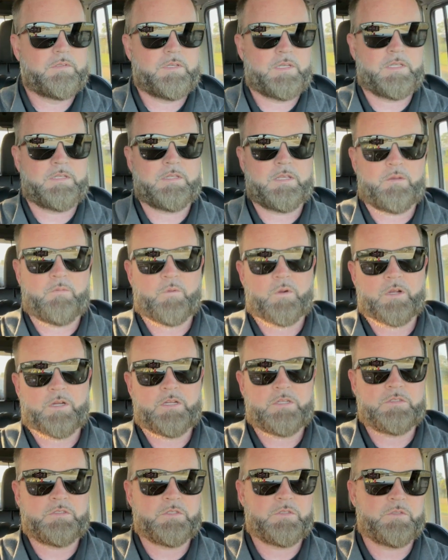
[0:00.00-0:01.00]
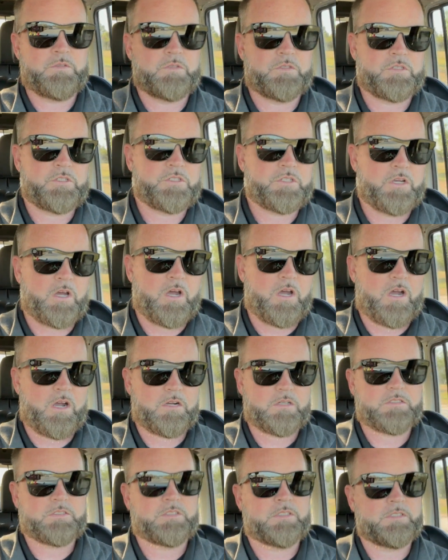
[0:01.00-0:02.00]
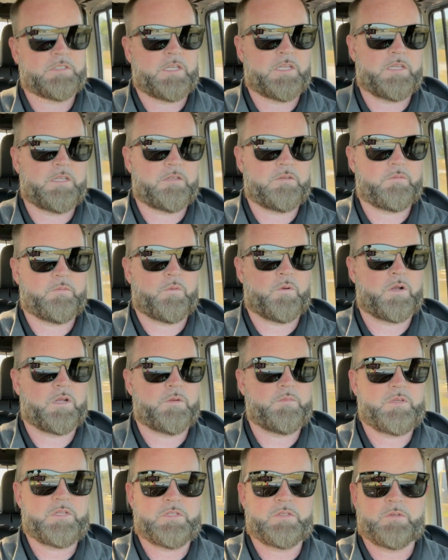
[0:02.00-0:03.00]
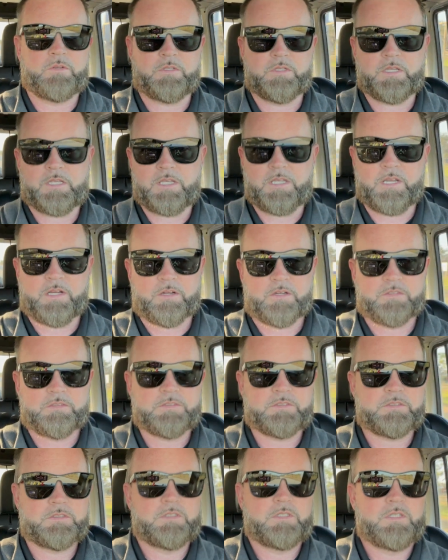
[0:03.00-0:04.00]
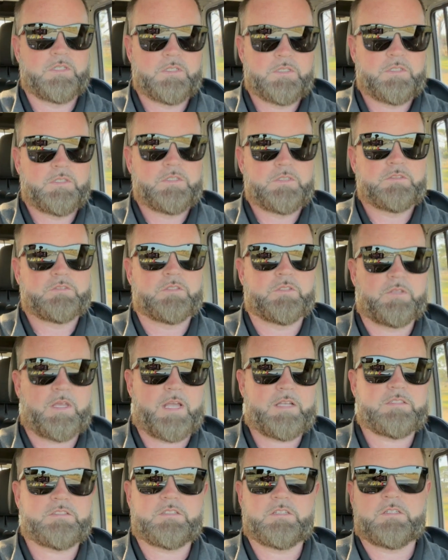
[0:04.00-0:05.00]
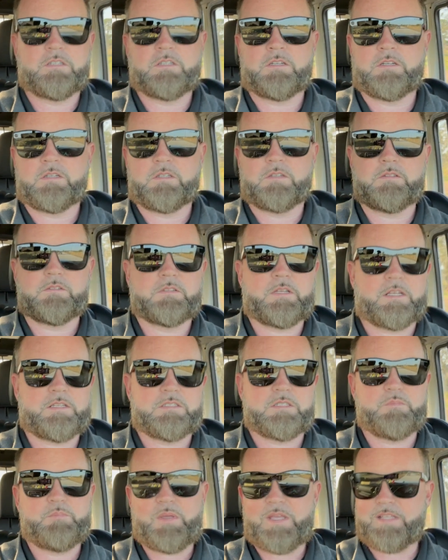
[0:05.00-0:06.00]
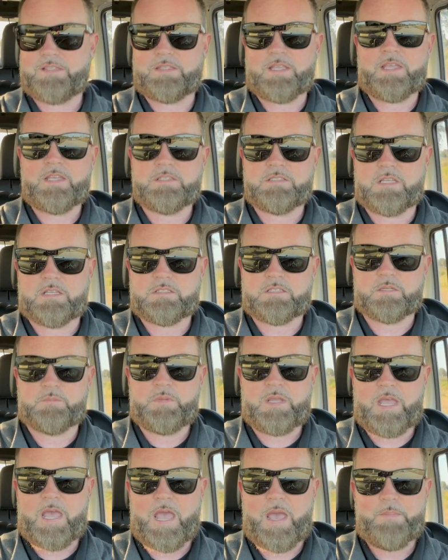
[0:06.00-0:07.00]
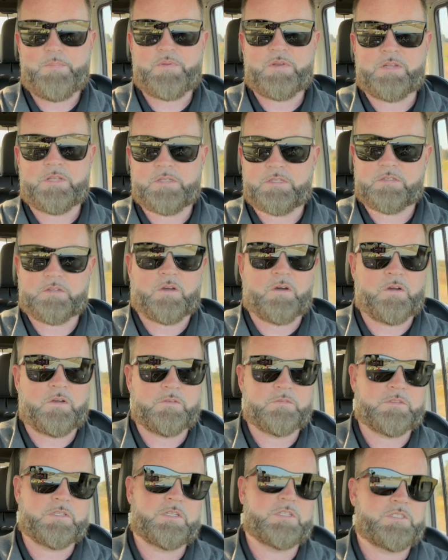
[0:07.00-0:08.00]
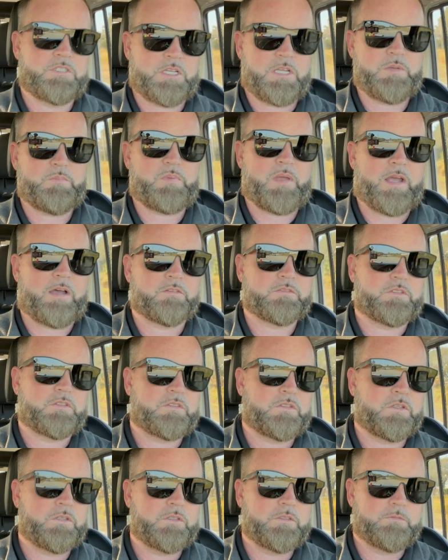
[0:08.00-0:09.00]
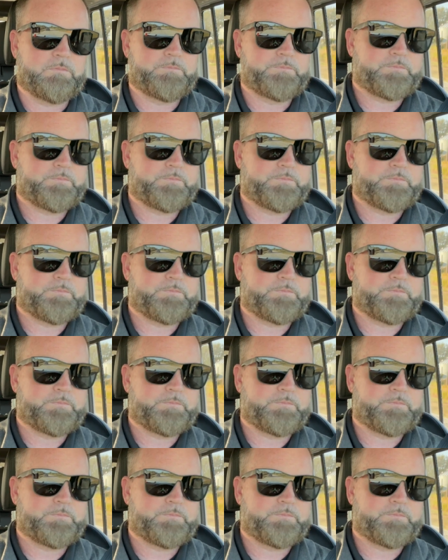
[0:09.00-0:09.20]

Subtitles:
And then we're going to do the shocks, and then we're going to be doing the gears. So that's the big things that's going to be happening on the Jeep Altitude.